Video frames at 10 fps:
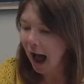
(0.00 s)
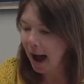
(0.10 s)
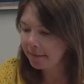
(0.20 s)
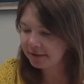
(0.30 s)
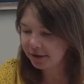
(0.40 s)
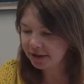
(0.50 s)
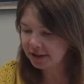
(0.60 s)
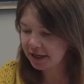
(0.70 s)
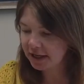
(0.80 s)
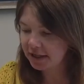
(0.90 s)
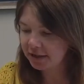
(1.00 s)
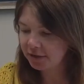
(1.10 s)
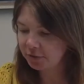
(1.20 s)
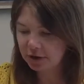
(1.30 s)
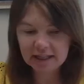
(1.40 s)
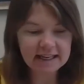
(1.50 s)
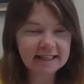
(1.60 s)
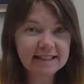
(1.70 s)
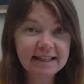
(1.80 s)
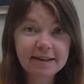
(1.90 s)
So this is really
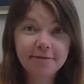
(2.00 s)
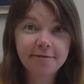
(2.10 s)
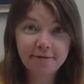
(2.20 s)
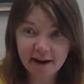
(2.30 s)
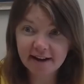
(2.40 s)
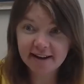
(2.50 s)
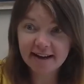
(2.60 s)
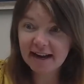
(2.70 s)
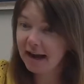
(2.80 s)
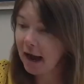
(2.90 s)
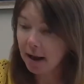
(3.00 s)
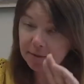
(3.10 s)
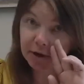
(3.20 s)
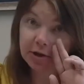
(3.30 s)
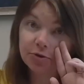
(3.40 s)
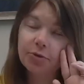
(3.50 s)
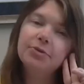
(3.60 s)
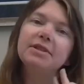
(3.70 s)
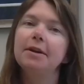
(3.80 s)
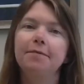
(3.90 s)
easy and fun. You can do it
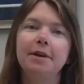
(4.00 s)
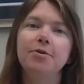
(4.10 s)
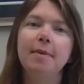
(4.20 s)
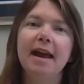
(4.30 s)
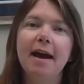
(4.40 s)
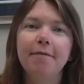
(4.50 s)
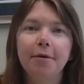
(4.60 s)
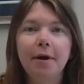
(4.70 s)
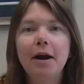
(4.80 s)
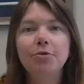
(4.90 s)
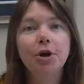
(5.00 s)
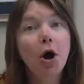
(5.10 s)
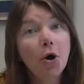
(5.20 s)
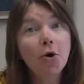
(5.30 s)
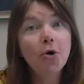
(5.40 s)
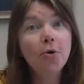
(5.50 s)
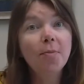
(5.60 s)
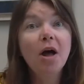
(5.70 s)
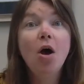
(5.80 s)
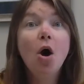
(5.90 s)
with stuff that you may have around
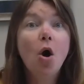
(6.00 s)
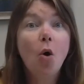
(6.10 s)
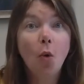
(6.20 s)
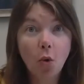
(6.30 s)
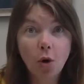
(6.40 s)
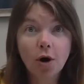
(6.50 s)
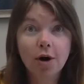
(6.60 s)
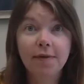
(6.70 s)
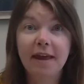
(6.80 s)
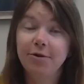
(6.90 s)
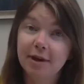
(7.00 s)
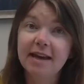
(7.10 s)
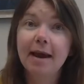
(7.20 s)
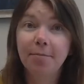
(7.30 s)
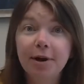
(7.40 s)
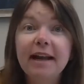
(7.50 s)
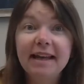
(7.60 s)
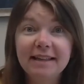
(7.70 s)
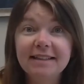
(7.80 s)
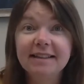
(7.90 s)
home or that you can get pretty
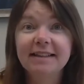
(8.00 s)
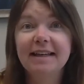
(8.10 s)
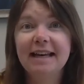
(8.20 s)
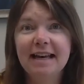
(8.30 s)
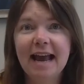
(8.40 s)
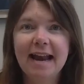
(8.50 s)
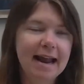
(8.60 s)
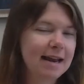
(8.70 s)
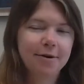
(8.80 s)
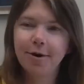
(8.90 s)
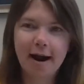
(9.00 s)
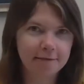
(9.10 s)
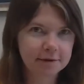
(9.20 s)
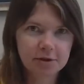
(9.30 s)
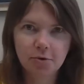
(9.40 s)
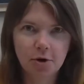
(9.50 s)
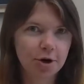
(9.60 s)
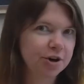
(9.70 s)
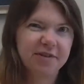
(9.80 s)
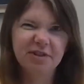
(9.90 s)
easily at any craft
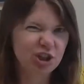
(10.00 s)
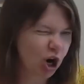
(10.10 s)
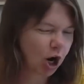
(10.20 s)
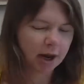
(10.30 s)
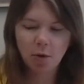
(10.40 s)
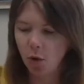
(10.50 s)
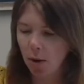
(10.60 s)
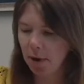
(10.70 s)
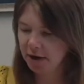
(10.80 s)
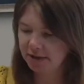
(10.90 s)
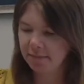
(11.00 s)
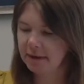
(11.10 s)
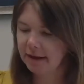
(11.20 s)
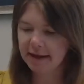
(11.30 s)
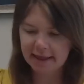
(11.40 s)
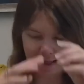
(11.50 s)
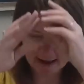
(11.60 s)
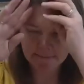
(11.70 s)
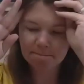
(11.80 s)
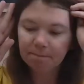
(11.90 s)
store or even Target, Walmart, something like that.